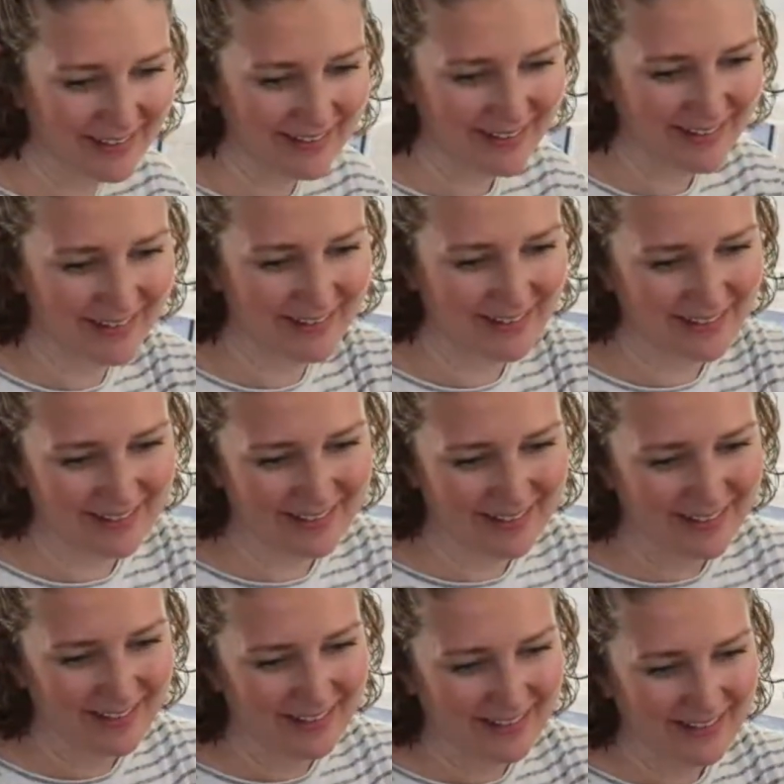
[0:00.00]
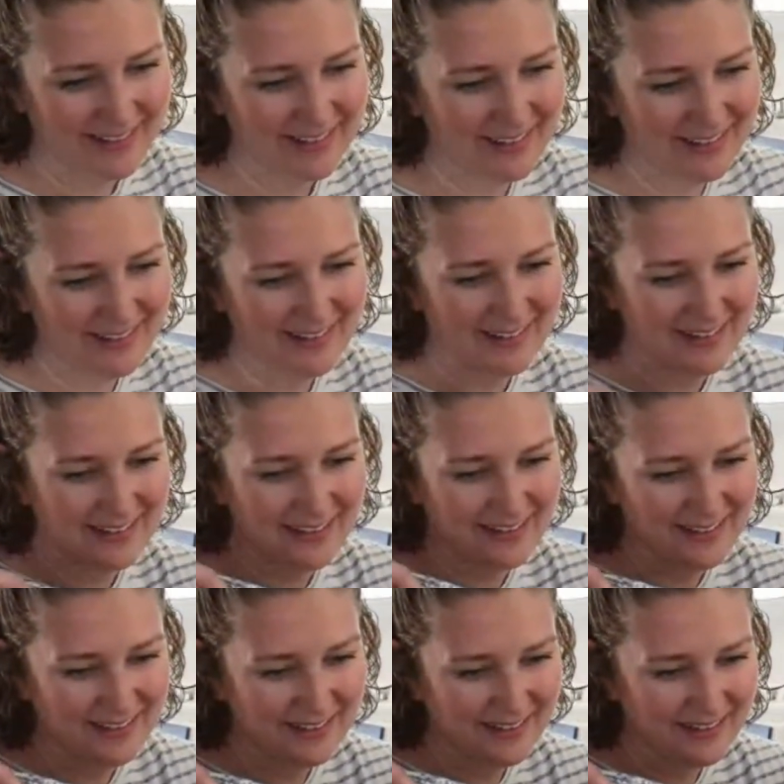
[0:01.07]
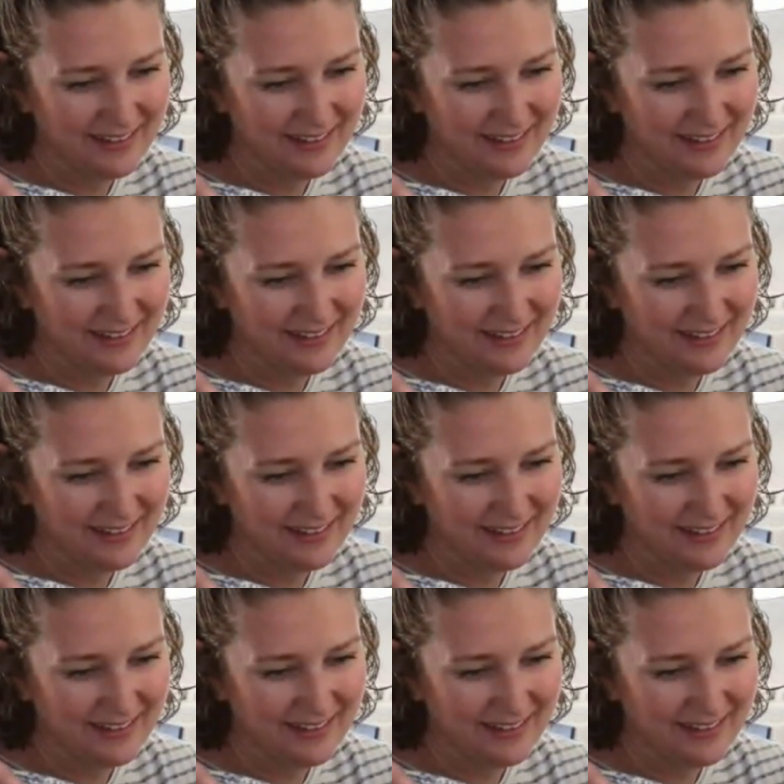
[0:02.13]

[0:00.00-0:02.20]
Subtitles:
[no speech]